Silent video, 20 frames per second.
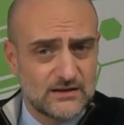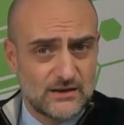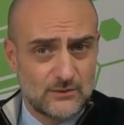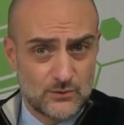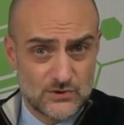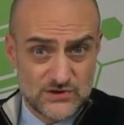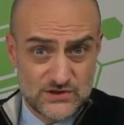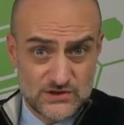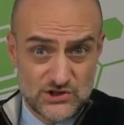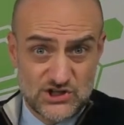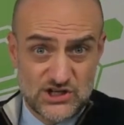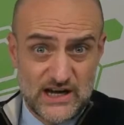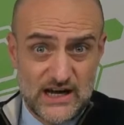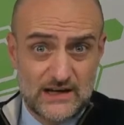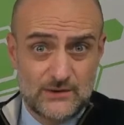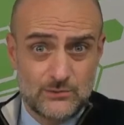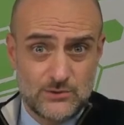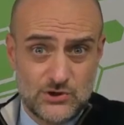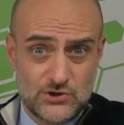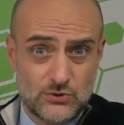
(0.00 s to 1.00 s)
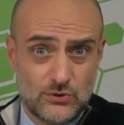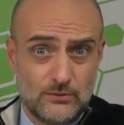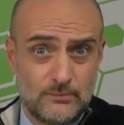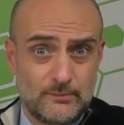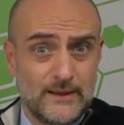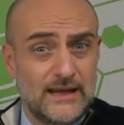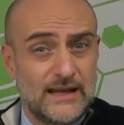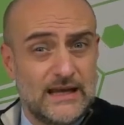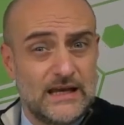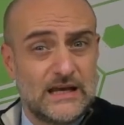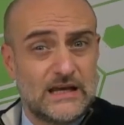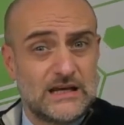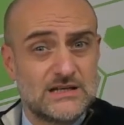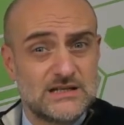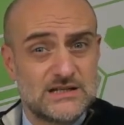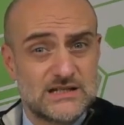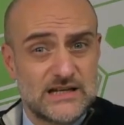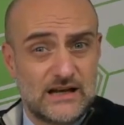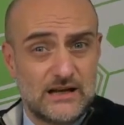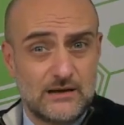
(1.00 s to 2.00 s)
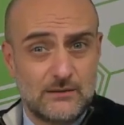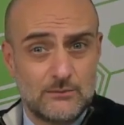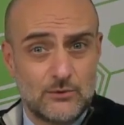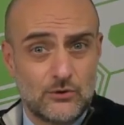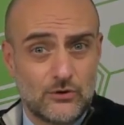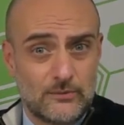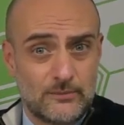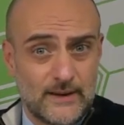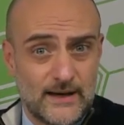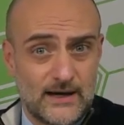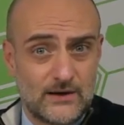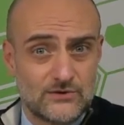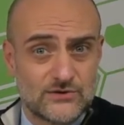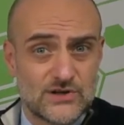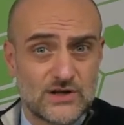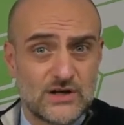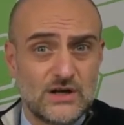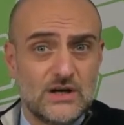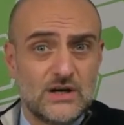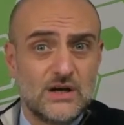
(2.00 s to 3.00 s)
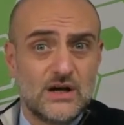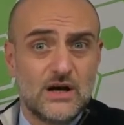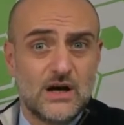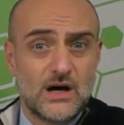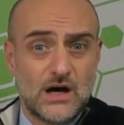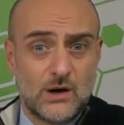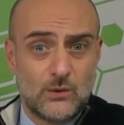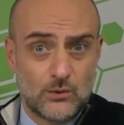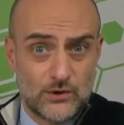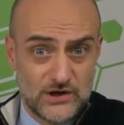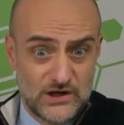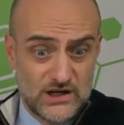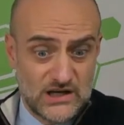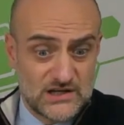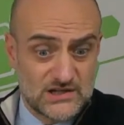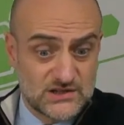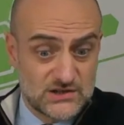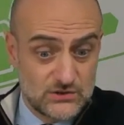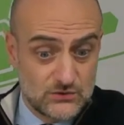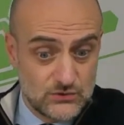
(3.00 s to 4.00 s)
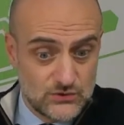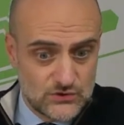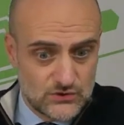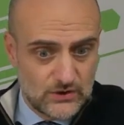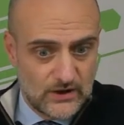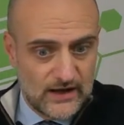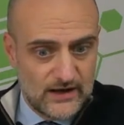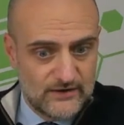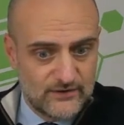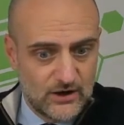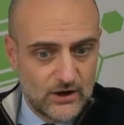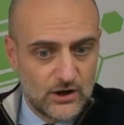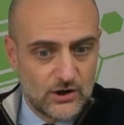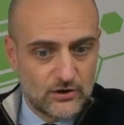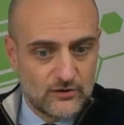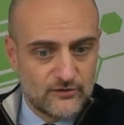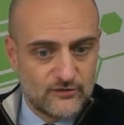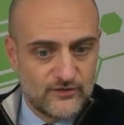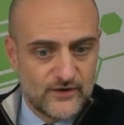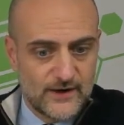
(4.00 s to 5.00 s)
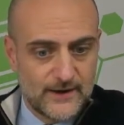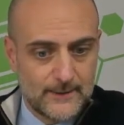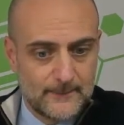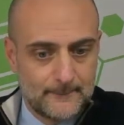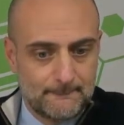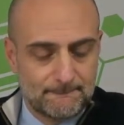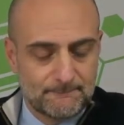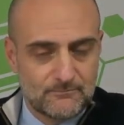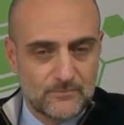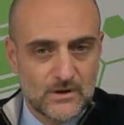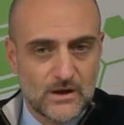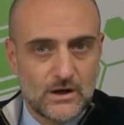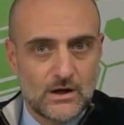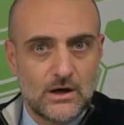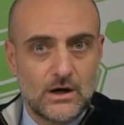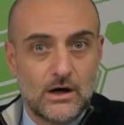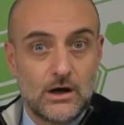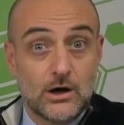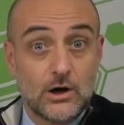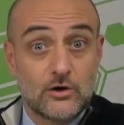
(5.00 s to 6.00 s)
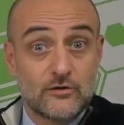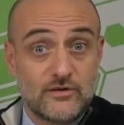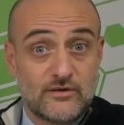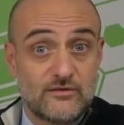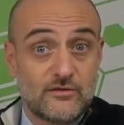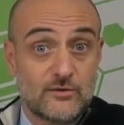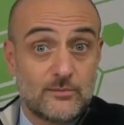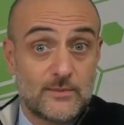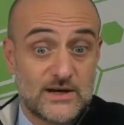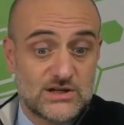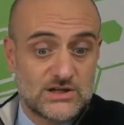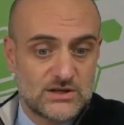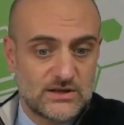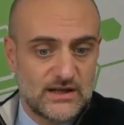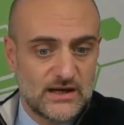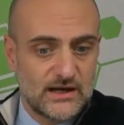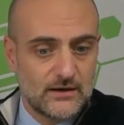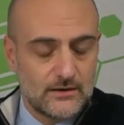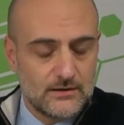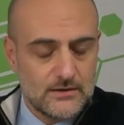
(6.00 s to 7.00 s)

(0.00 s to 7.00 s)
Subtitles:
There was a chat with Joel Billings telling more about Warring East 2. So you'll have a lot of information there.